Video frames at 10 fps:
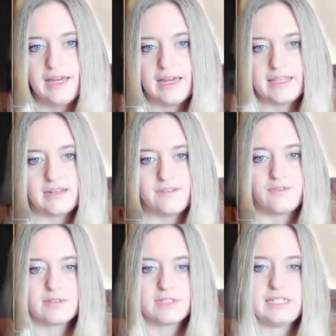and then
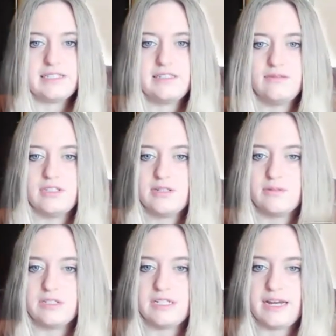14 students who
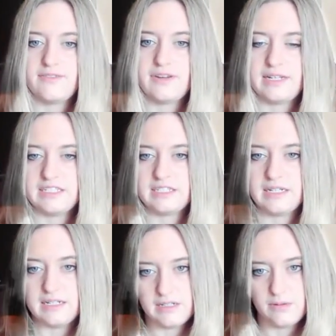were deaf aged
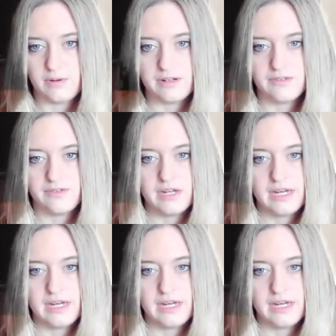10 to 12.